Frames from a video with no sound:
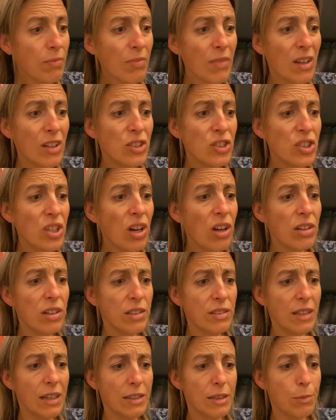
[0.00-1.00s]

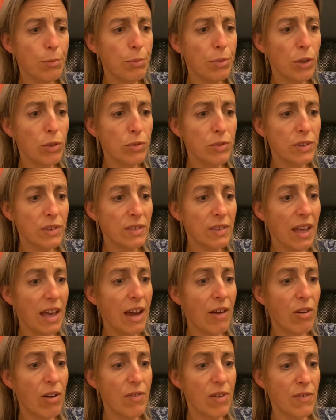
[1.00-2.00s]
Charlotte had the blondest
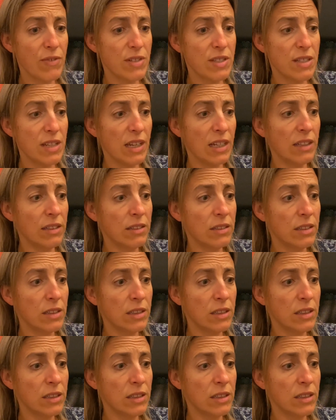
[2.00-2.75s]
hair I've ever seen.